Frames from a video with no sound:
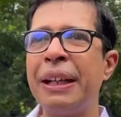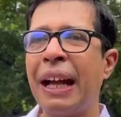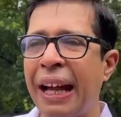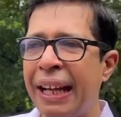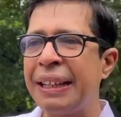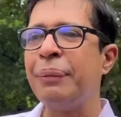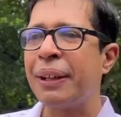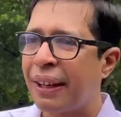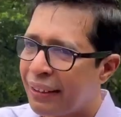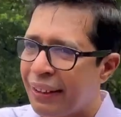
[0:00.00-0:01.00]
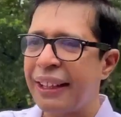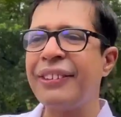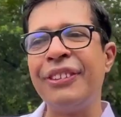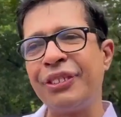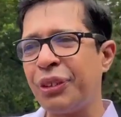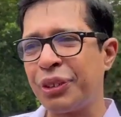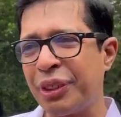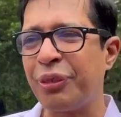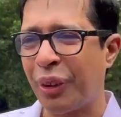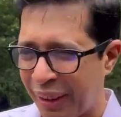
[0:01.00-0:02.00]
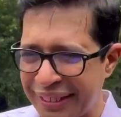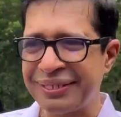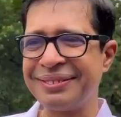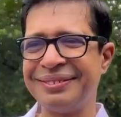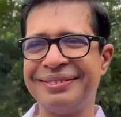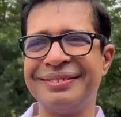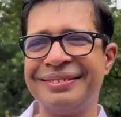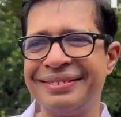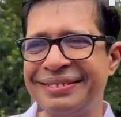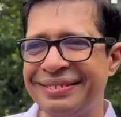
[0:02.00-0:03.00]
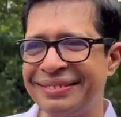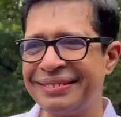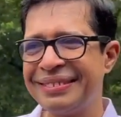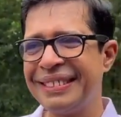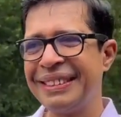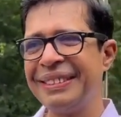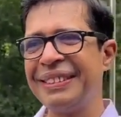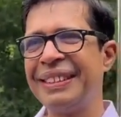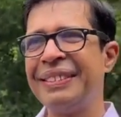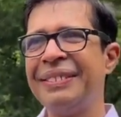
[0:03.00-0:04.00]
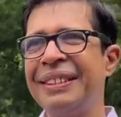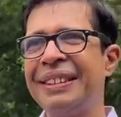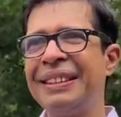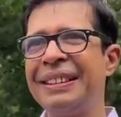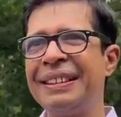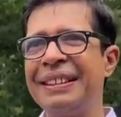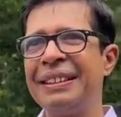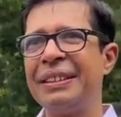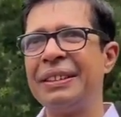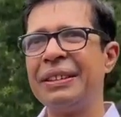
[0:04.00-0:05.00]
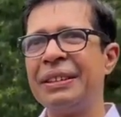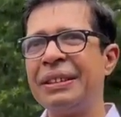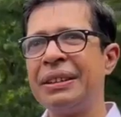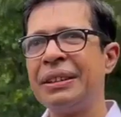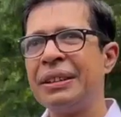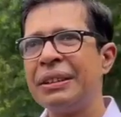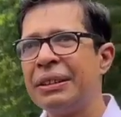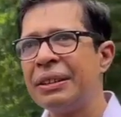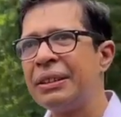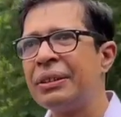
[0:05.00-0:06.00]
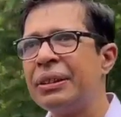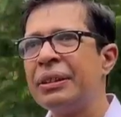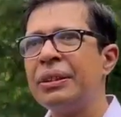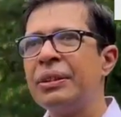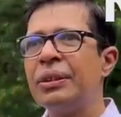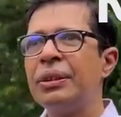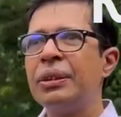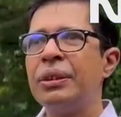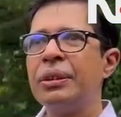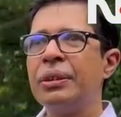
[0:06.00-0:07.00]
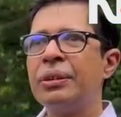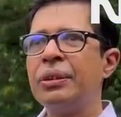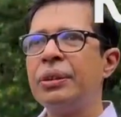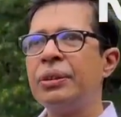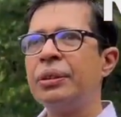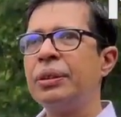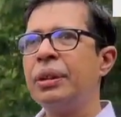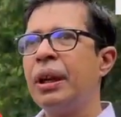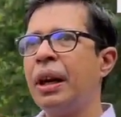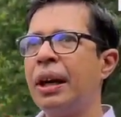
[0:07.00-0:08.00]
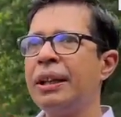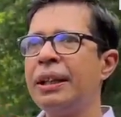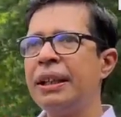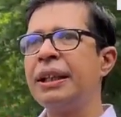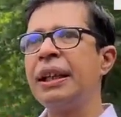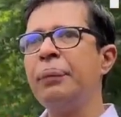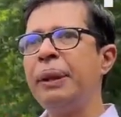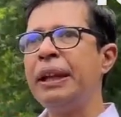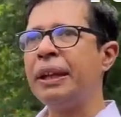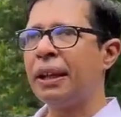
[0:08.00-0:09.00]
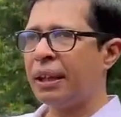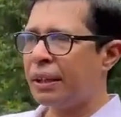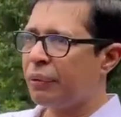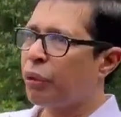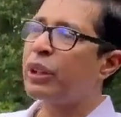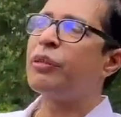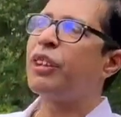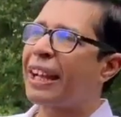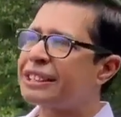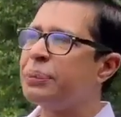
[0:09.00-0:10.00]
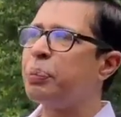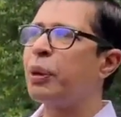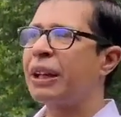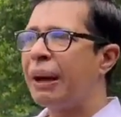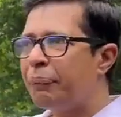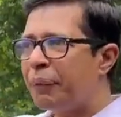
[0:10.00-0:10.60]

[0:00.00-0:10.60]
bring iit madras as an institution for all for your flagship programs, can't you admit students on the basis of their marks in class 12 exams? Uh, it will be uh, for the flagship program,